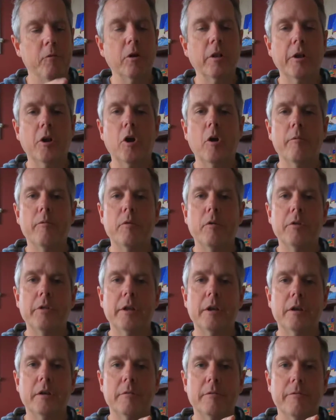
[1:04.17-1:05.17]
really hopeful
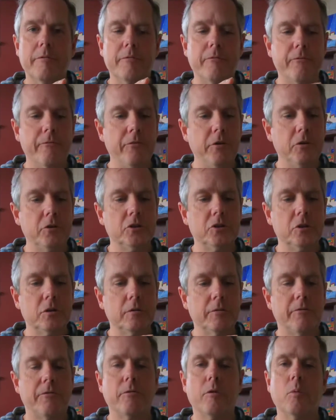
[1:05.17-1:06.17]
that in a
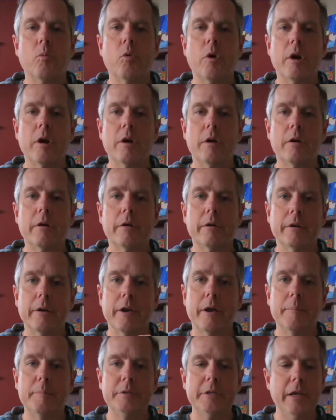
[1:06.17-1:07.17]
future firmware
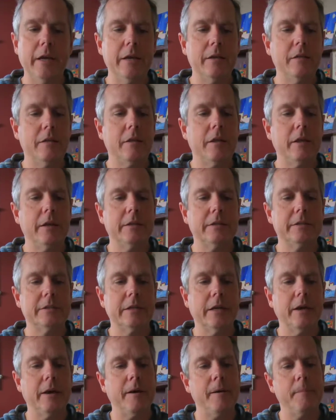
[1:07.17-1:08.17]
update
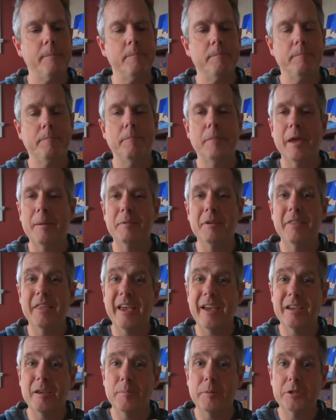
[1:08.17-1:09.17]
that maybe
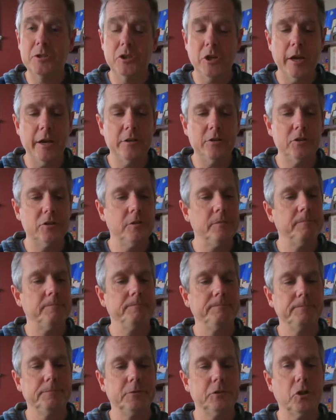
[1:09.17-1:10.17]
that could be changed.
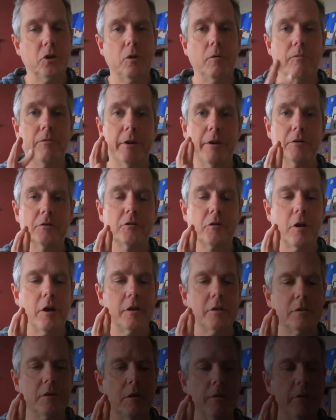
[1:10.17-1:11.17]
So fingers crossed